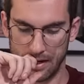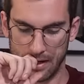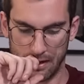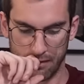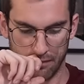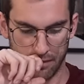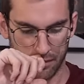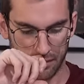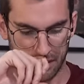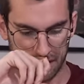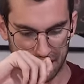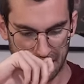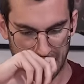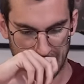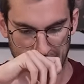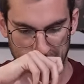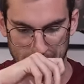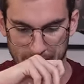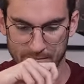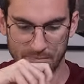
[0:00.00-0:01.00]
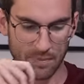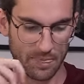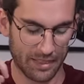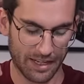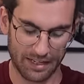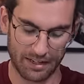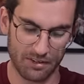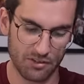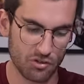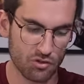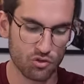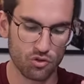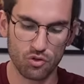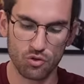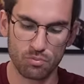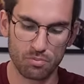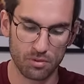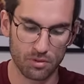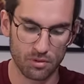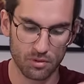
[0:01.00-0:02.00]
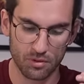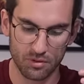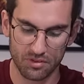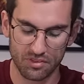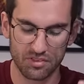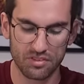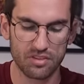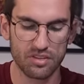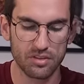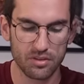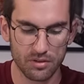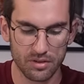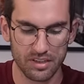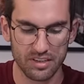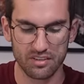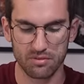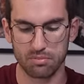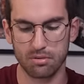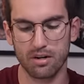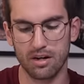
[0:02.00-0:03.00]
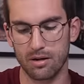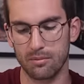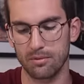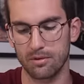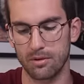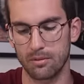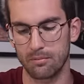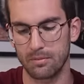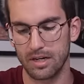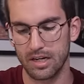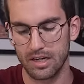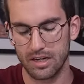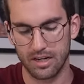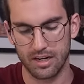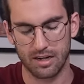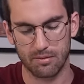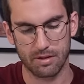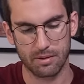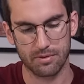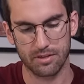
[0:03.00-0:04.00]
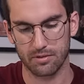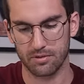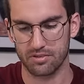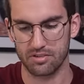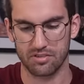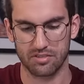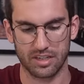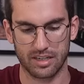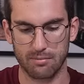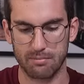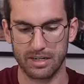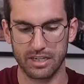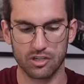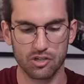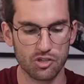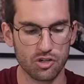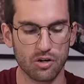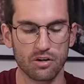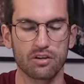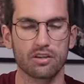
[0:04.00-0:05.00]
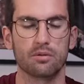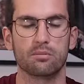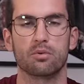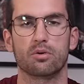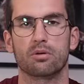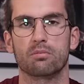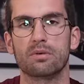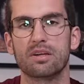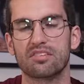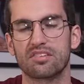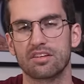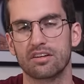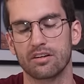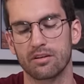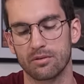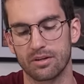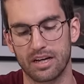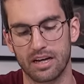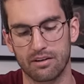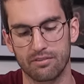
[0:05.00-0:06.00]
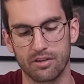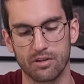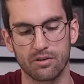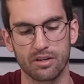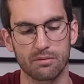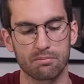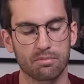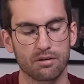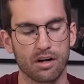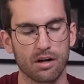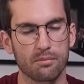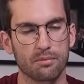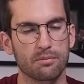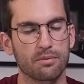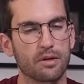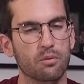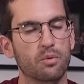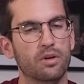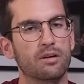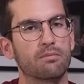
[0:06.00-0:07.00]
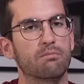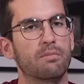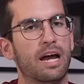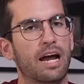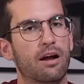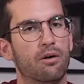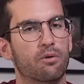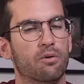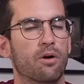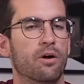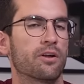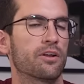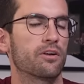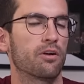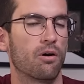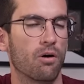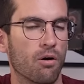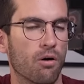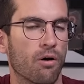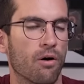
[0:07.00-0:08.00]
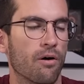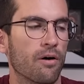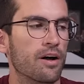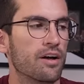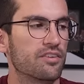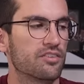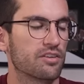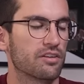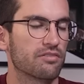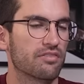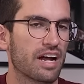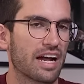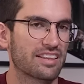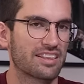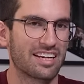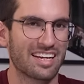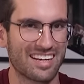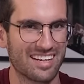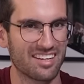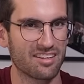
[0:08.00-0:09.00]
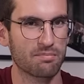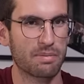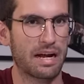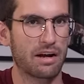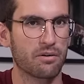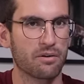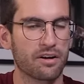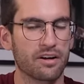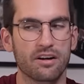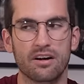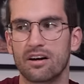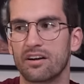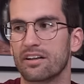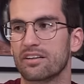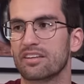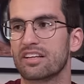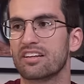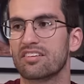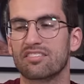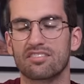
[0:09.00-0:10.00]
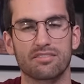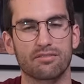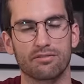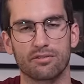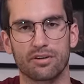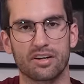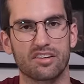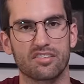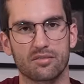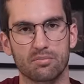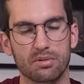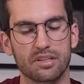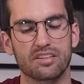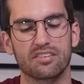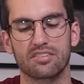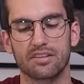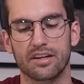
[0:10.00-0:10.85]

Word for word: If it was a like super serious problem, maybe there was just like a big chunk of the board missing or what have you, it probably wouldn't power on at all. So the fact that it is powering on at least for a split